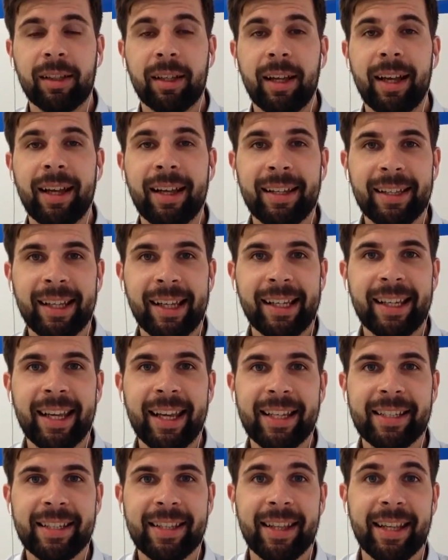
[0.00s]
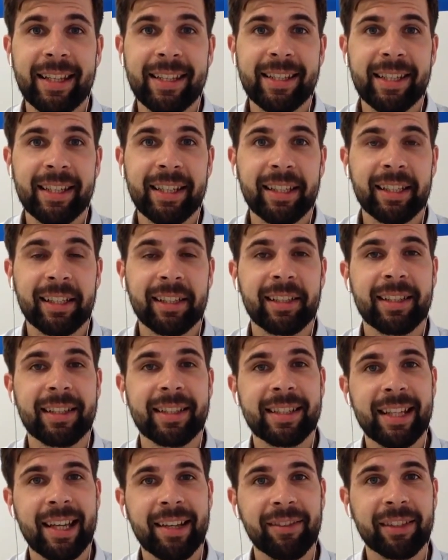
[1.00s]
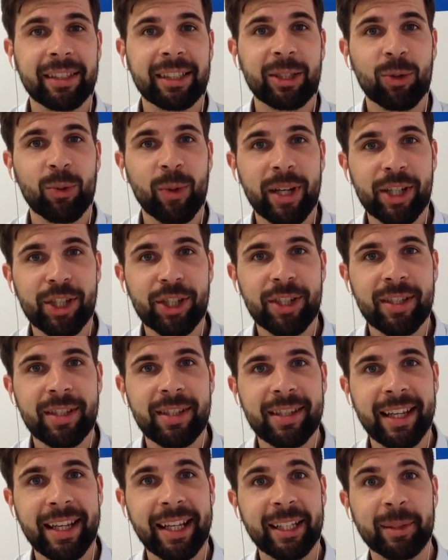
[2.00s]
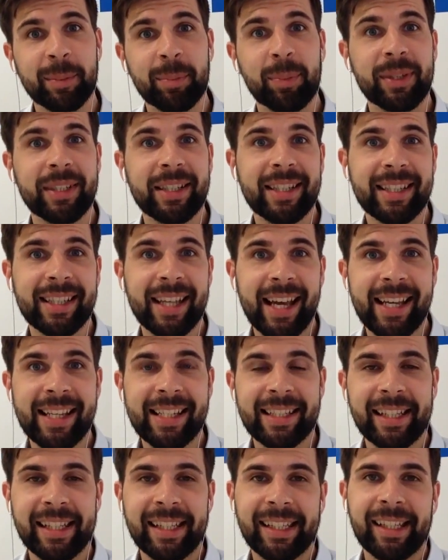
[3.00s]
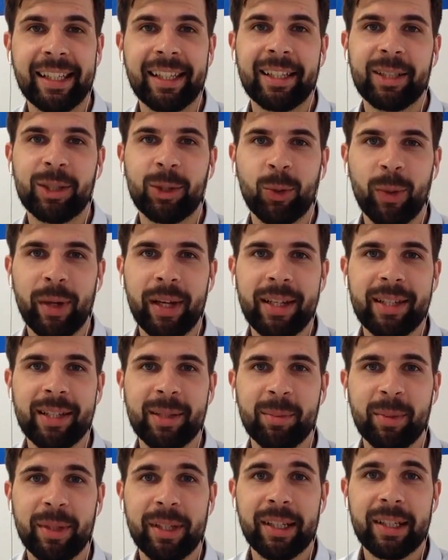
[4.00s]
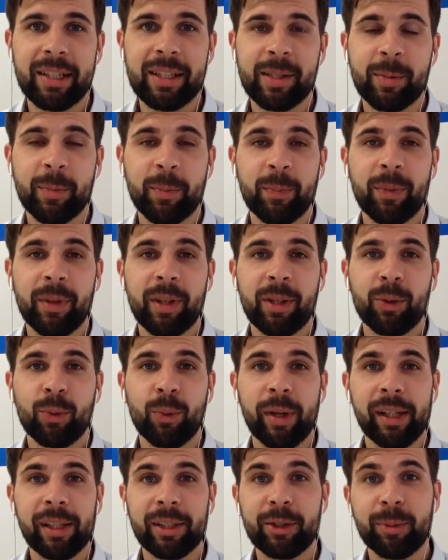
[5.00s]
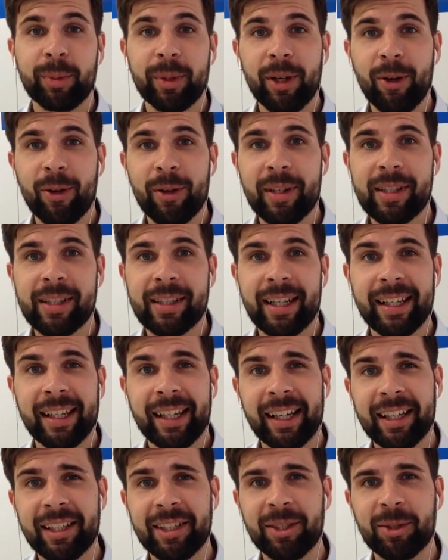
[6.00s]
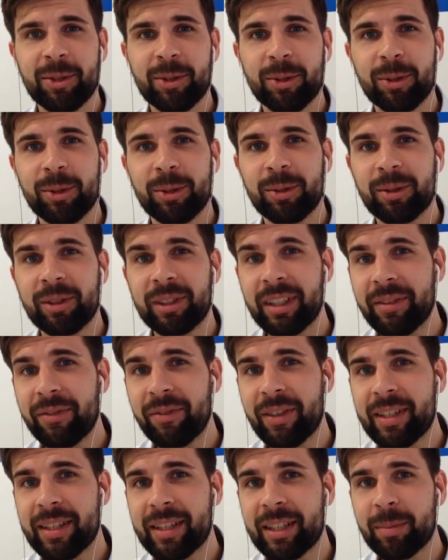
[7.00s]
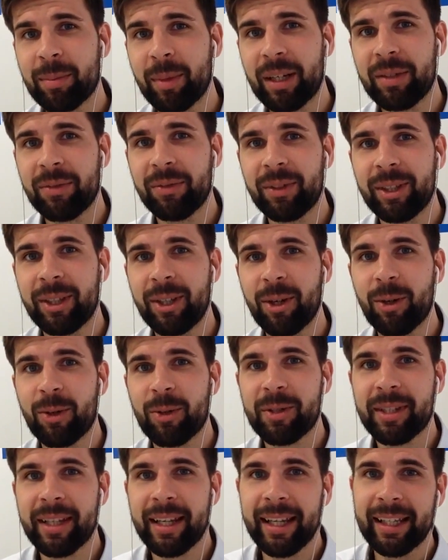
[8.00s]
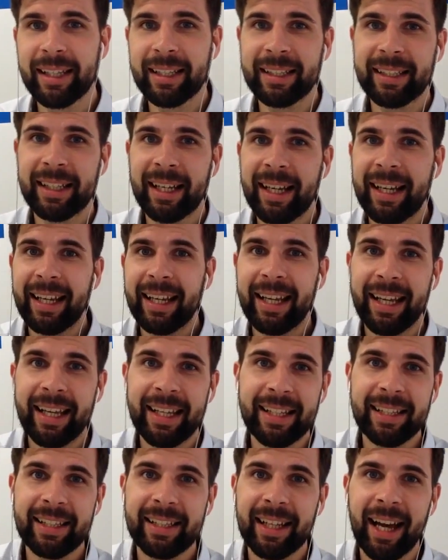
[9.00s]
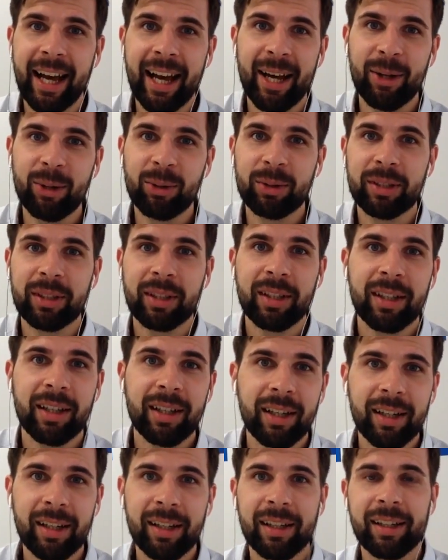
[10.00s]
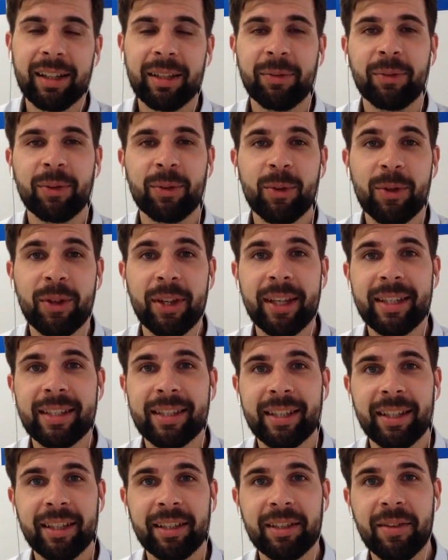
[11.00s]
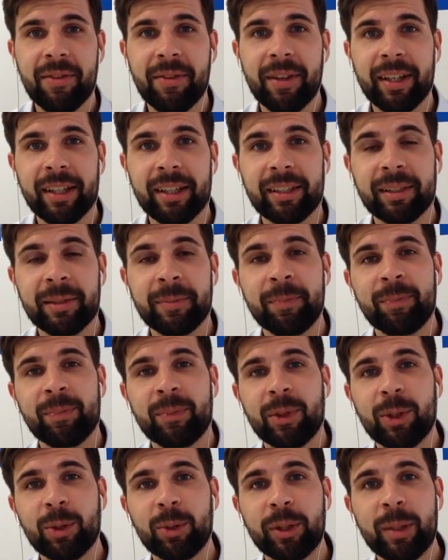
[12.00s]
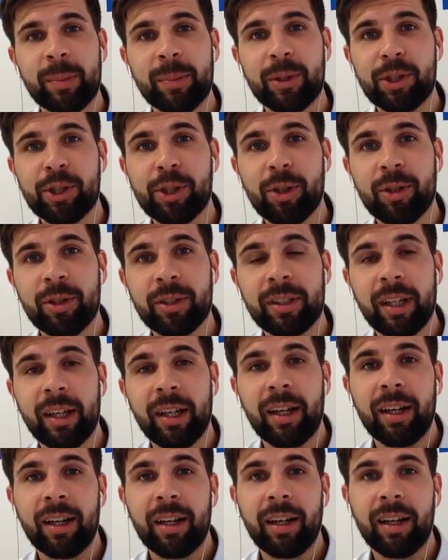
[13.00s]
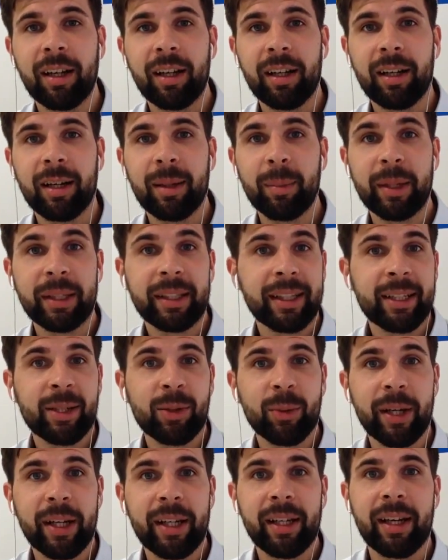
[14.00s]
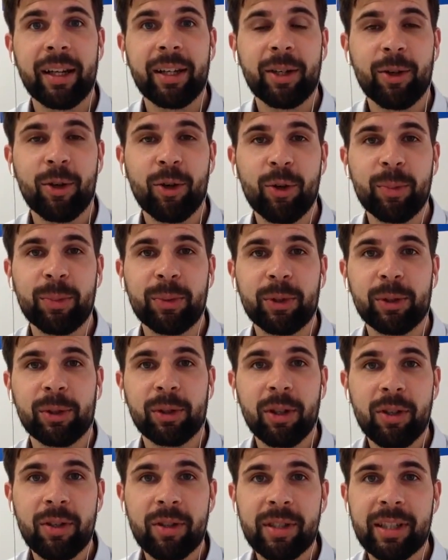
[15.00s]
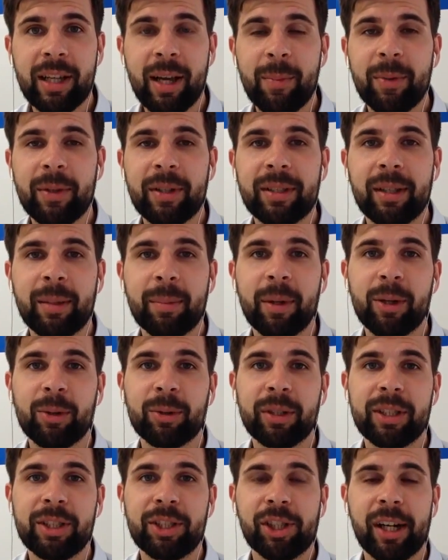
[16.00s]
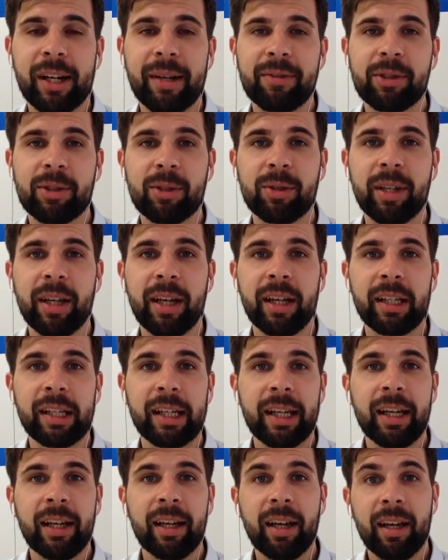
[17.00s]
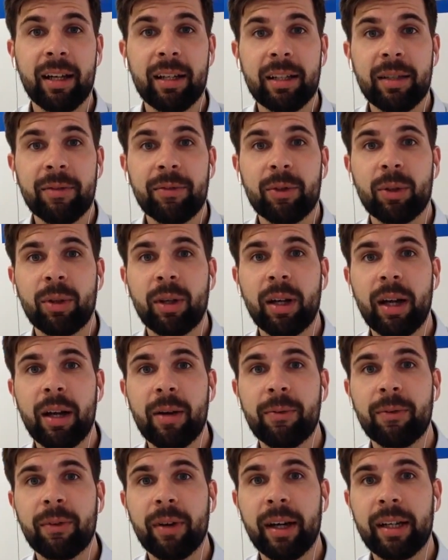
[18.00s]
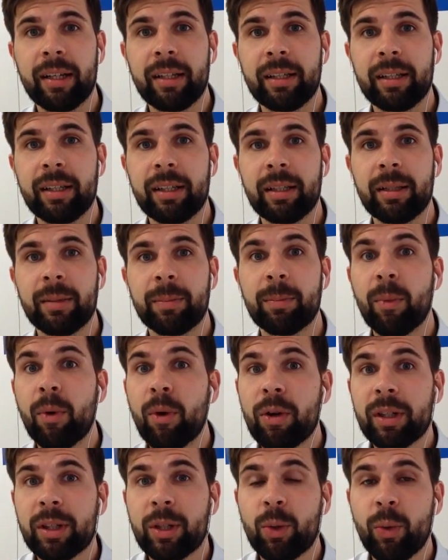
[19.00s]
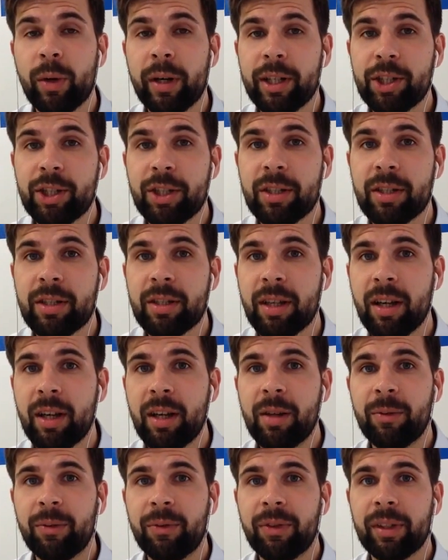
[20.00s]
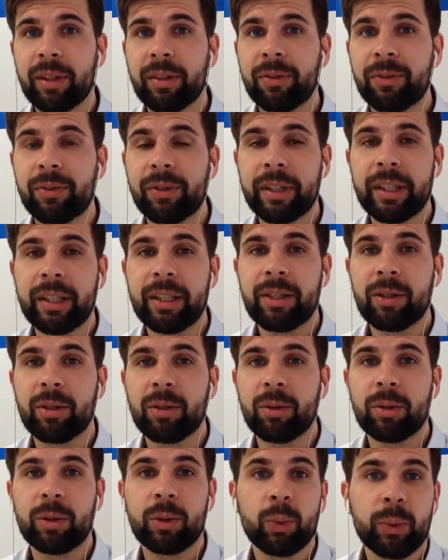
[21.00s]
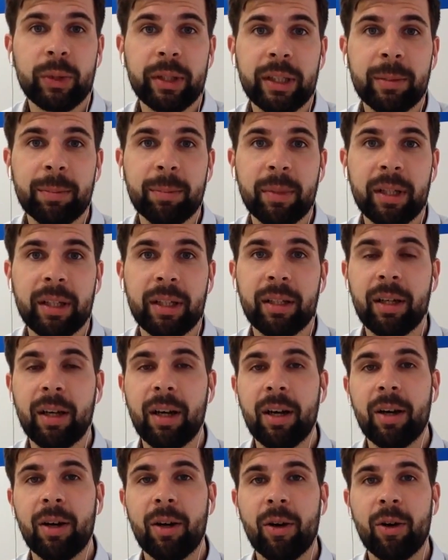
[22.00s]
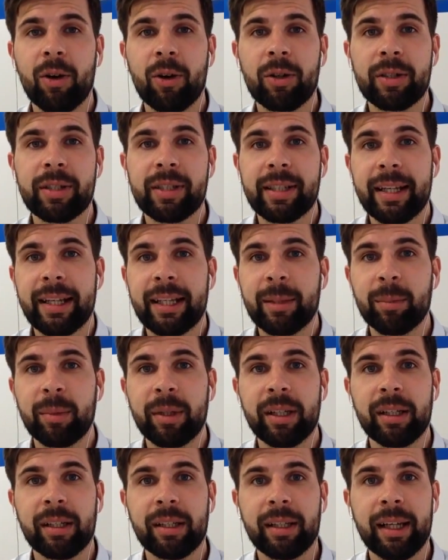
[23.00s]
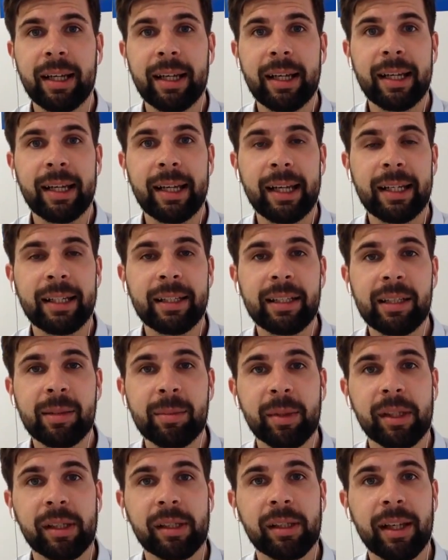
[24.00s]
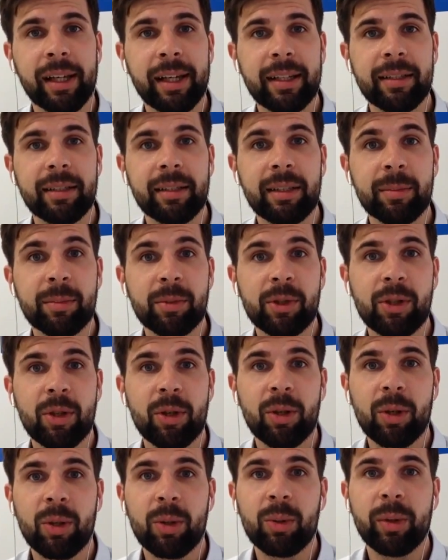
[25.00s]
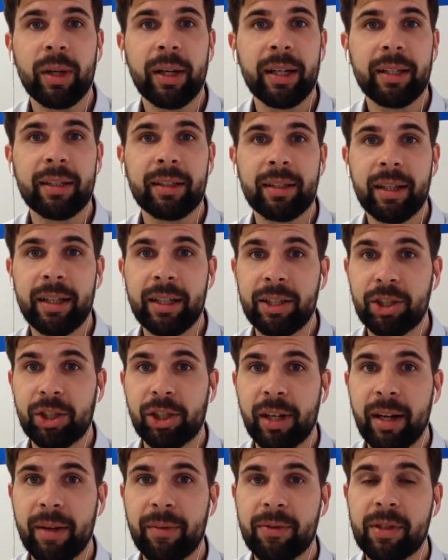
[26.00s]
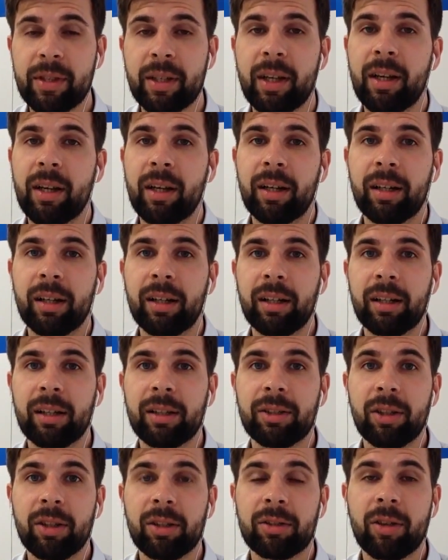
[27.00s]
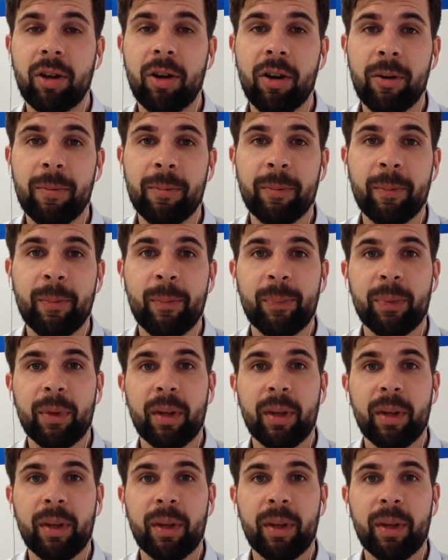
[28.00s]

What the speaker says: And I guess that's it. 7 questions and precisely 20 minutes. Well, to be honest, I had to revisit my videos and edit out a few things here and there to keep it short. But anyway, I hope you learned something about Ahrefs today, and if you have any more questions, feel free to tweet me or send me an email at teamsolo@ahrefs.com.